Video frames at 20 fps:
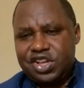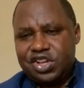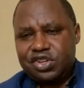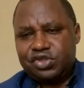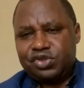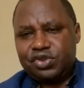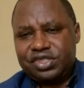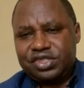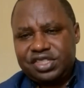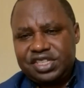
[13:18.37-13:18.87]

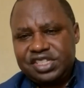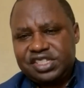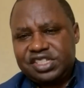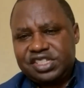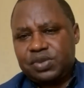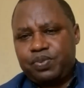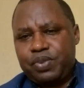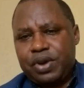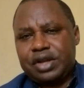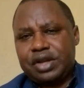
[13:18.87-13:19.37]
So this
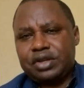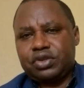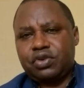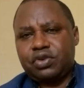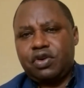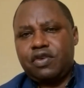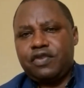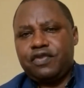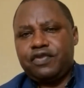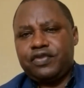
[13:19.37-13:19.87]
is part
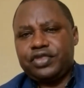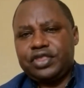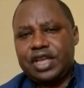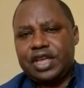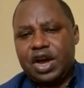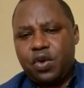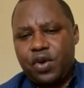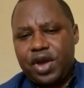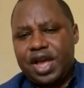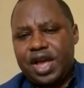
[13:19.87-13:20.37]
of
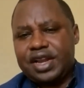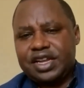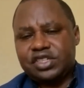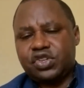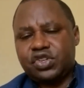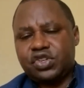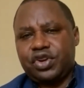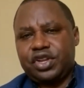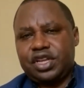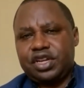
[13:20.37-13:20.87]
the awareness
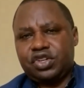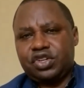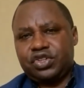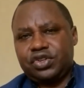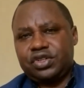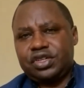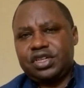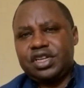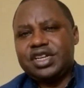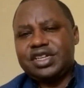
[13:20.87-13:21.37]

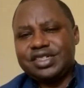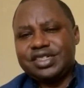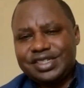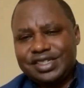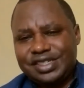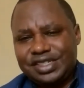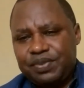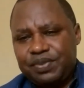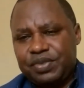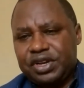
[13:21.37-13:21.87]
creation,
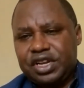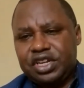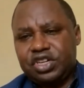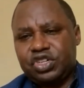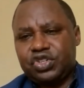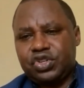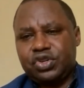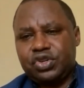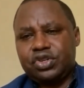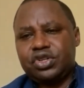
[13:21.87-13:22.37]

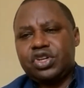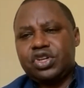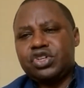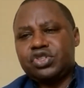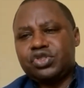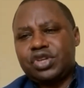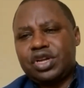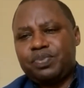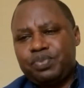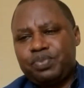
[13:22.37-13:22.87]
dissemination,
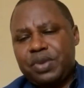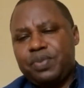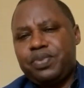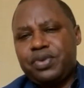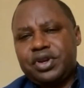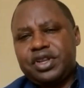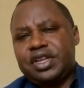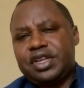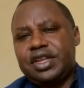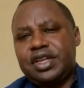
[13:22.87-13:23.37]
so that
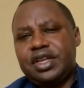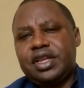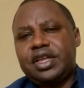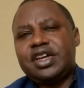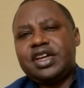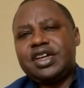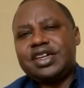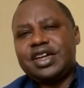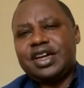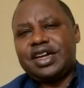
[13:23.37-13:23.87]
people really
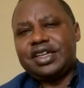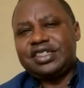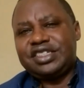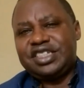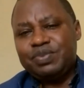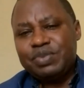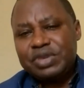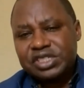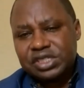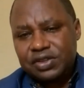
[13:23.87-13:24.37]

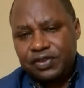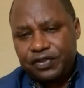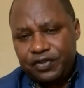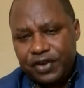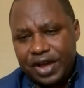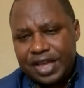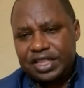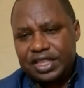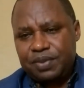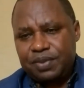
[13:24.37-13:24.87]

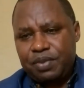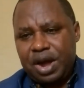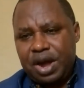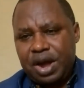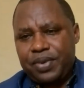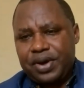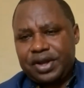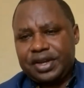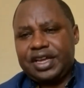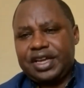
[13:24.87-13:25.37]
demystify the map
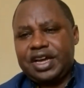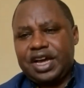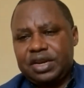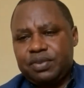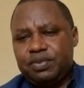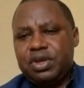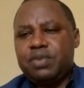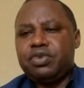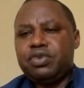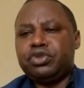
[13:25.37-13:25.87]
and they can
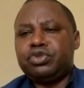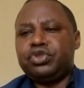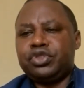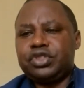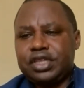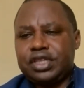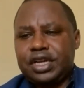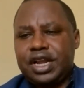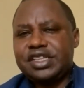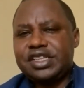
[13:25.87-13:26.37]
be able to
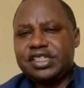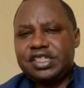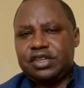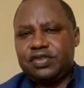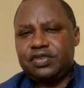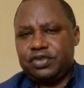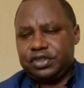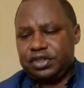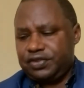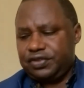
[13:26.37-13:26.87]
utilize it
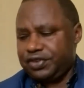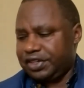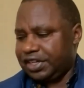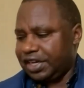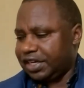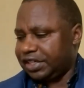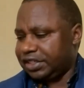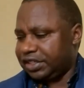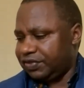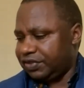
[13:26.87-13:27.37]
for different
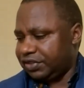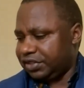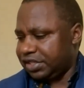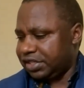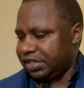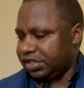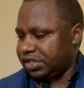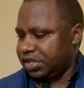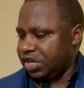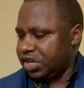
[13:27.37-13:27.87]

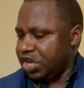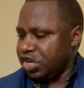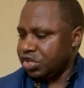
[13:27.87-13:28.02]
activities.